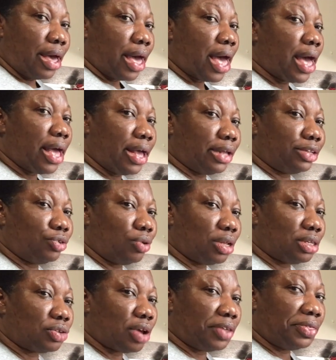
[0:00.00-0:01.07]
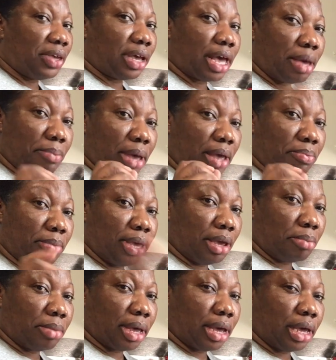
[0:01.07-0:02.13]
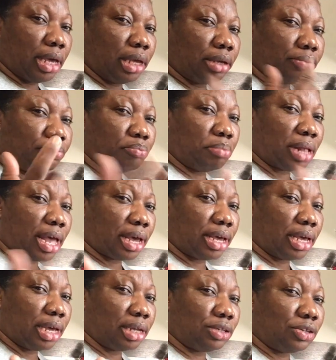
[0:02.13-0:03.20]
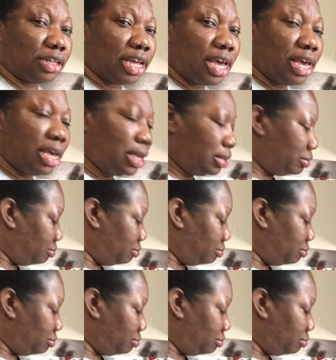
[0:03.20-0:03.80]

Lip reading: And also I think I might make my black cake today.